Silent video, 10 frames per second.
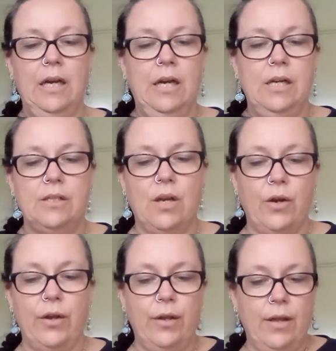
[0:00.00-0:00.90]

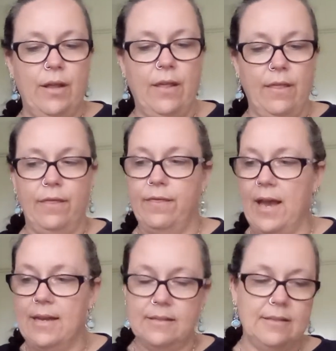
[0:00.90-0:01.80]
So
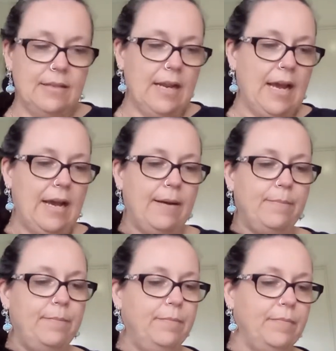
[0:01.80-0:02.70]
that
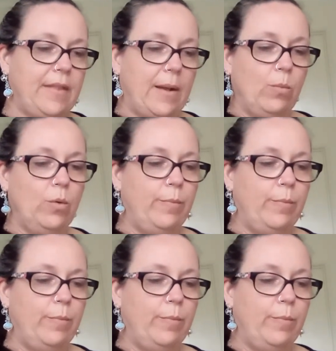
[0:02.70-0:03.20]
will